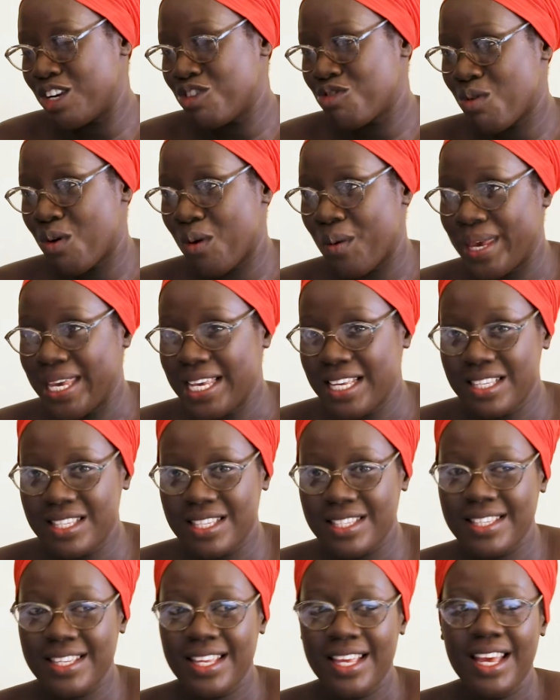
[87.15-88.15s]

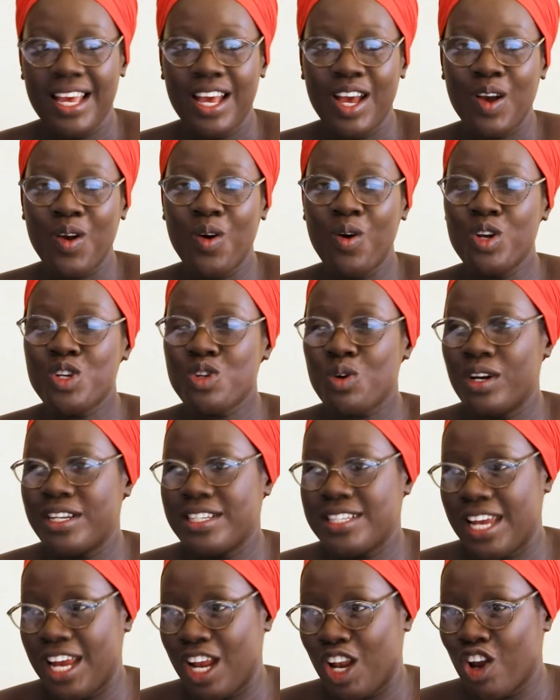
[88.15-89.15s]
drawings, go to a
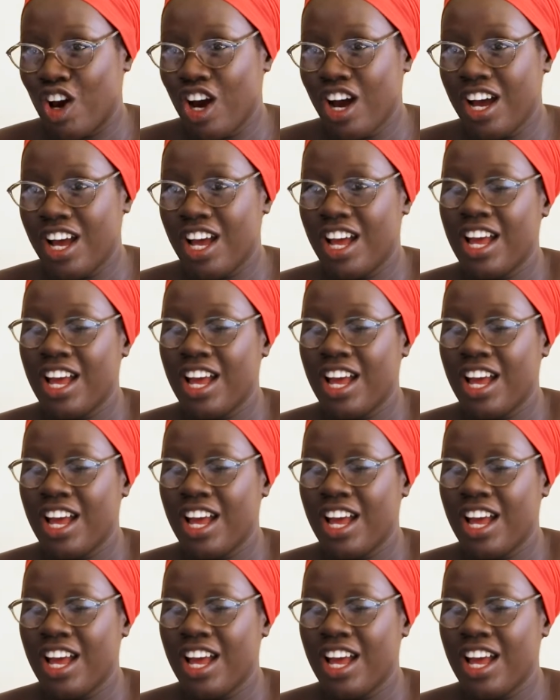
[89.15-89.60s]
tailor,